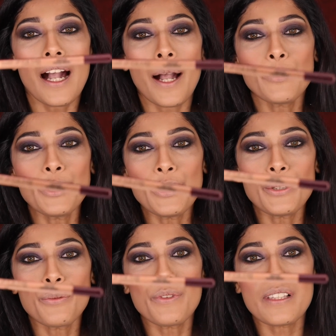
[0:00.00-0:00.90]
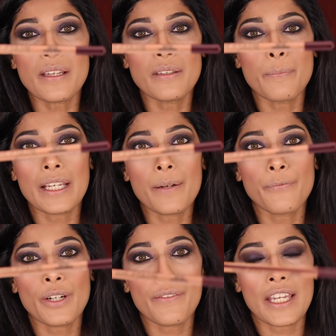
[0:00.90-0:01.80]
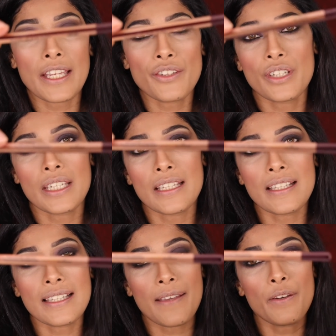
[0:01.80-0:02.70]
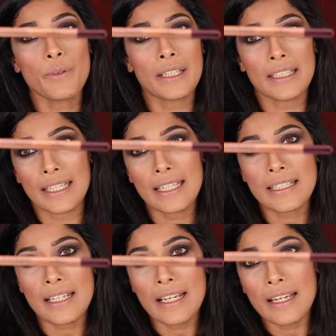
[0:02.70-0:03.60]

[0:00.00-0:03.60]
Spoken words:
I'm going to use the Makeup Forever HD in 718.